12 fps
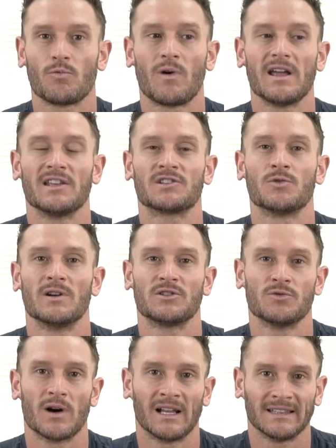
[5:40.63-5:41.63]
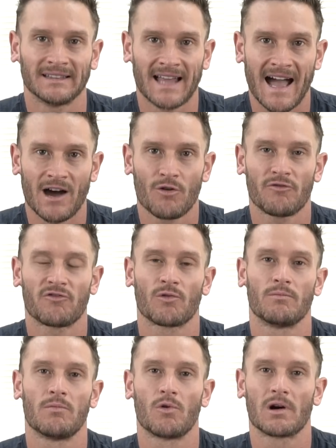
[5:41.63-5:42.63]
what is going to allow
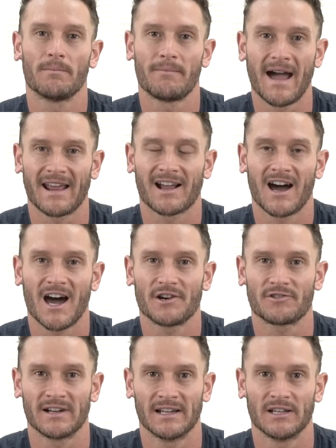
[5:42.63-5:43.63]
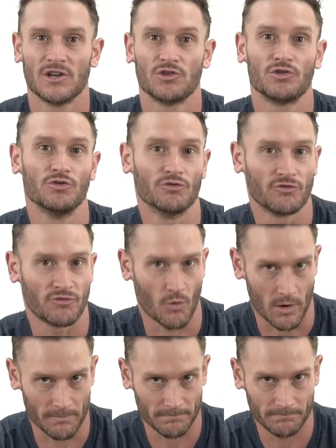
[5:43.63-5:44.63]
for more mitochondria to
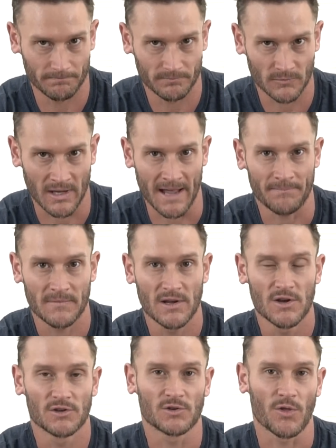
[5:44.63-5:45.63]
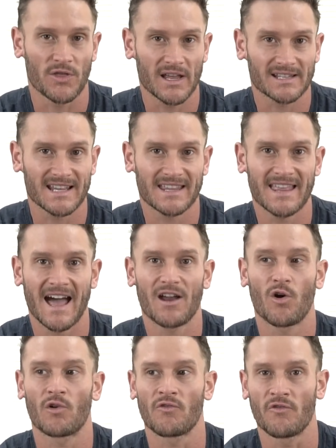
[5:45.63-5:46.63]
form. Okay, so things like
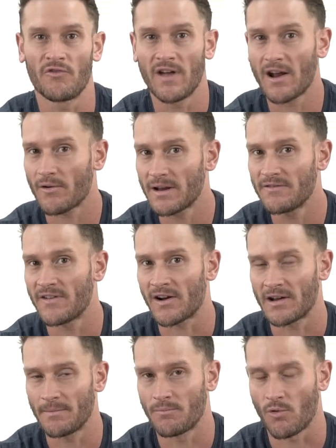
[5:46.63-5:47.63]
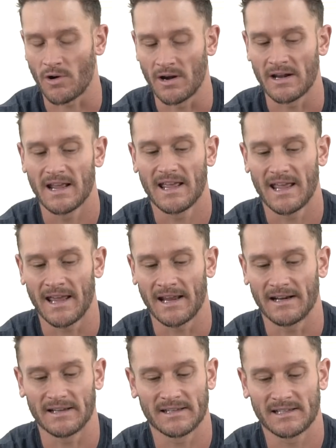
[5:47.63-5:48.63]
that are very, very important.
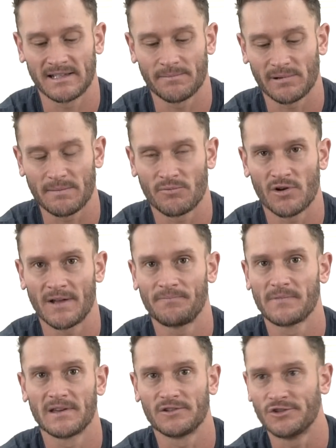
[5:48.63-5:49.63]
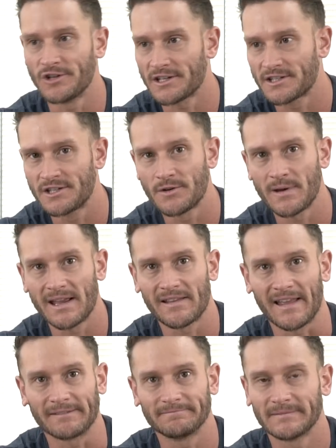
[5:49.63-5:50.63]
And simply put, just doing
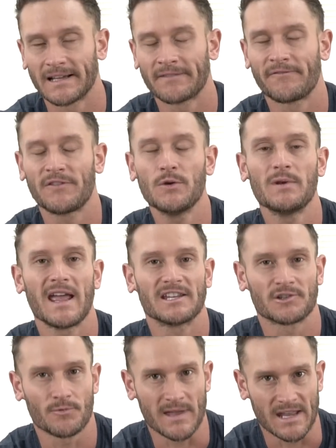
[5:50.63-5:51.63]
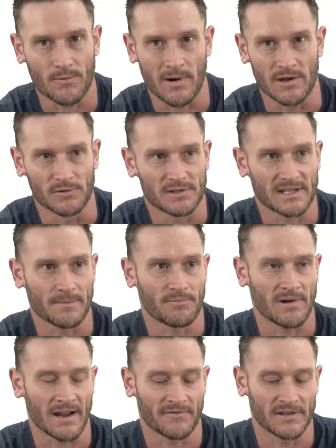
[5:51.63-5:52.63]
like a few days a week where you
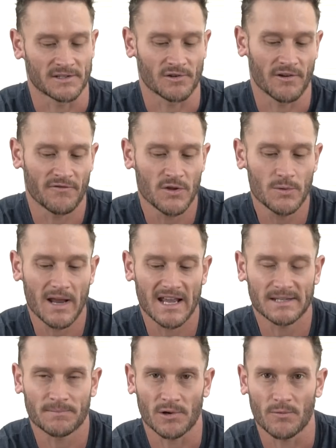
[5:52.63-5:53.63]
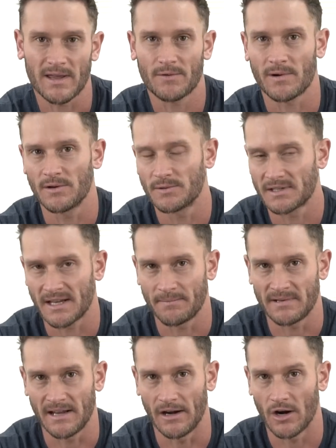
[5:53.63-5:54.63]
skip breakfast, or a few days per week where you
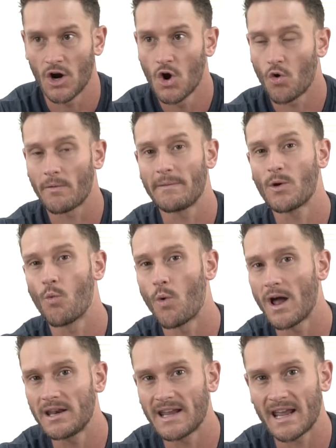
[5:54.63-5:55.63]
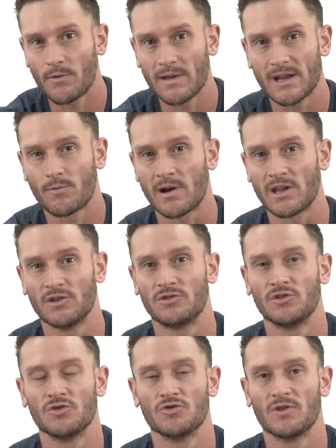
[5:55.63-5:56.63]
skip dinner, or maybe one day a week where you
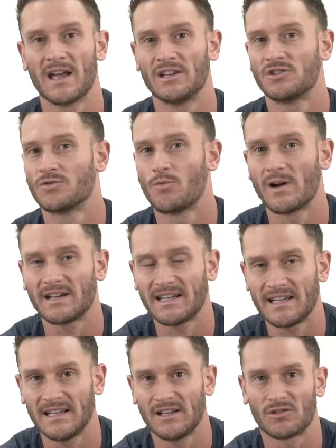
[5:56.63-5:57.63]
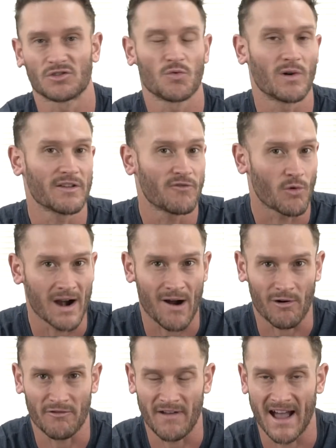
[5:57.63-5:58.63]
do a 20 or 24
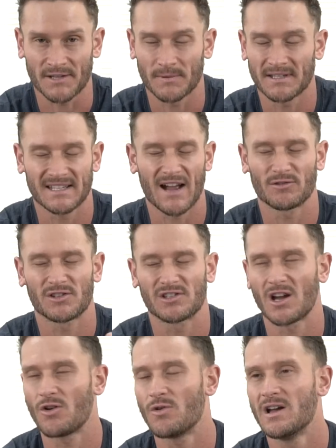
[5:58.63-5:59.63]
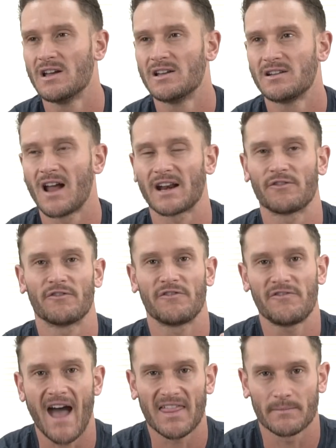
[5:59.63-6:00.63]
hour fast, which sounds so not even
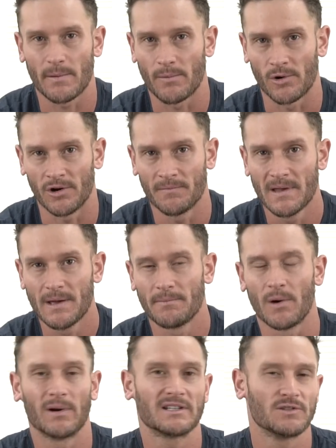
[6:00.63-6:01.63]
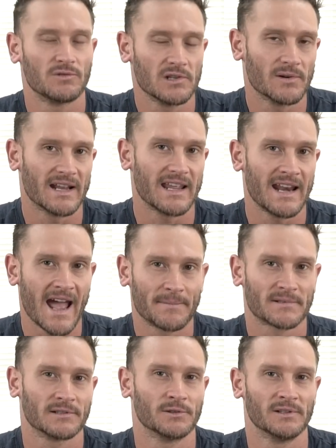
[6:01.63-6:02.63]
fathomable, but once you do it, it
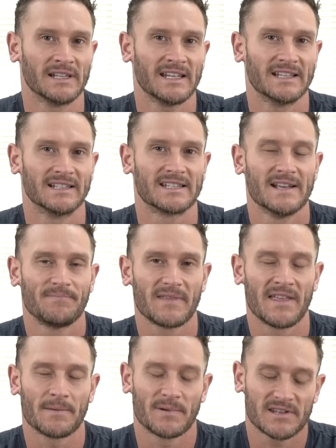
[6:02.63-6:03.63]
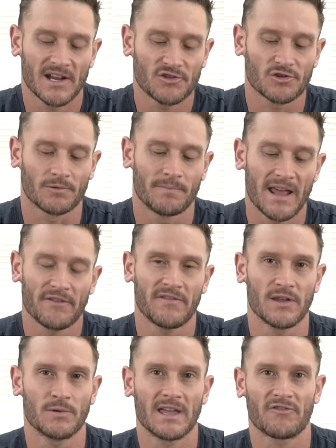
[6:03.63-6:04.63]
absolutely is and the potential
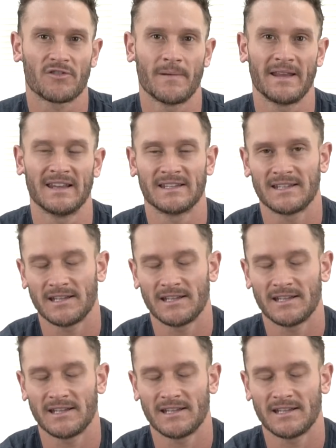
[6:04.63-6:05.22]
benefit you get from it is